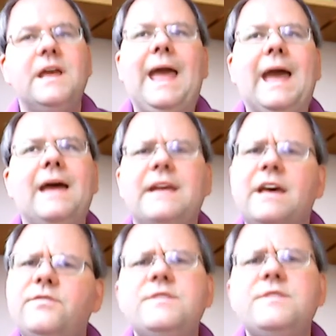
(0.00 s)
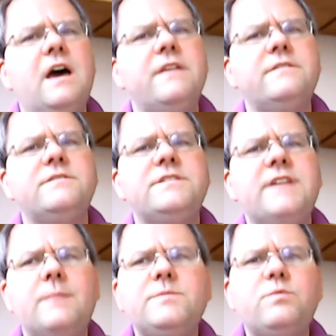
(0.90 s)
And as for the other
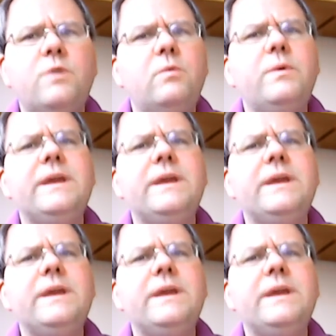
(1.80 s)
steps, well,